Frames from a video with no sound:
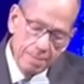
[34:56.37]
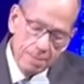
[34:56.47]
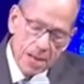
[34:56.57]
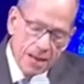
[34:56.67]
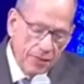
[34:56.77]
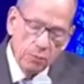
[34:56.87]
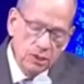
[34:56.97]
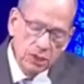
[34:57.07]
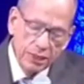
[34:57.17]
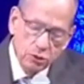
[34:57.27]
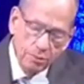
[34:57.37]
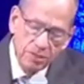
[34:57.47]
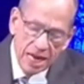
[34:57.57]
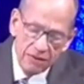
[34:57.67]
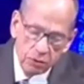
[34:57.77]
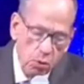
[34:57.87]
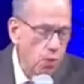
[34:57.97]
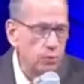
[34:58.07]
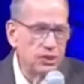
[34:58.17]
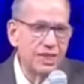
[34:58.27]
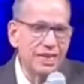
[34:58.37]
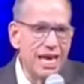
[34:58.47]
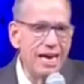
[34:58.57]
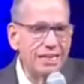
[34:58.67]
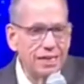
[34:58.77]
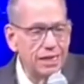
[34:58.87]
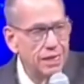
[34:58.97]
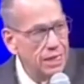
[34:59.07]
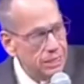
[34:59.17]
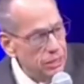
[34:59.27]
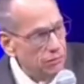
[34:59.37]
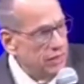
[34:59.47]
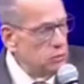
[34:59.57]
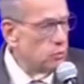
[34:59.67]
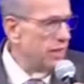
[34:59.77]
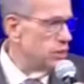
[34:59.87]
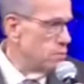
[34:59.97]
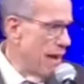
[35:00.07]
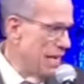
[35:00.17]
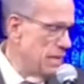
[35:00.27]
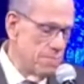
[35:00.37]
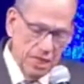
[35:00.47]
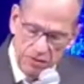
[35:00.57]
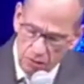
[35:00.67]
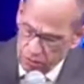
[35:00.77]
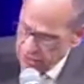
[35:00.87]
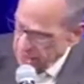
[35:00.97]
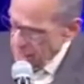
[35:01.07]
what was it like? These were his mighty men. They were in the cave of Adullam. David, what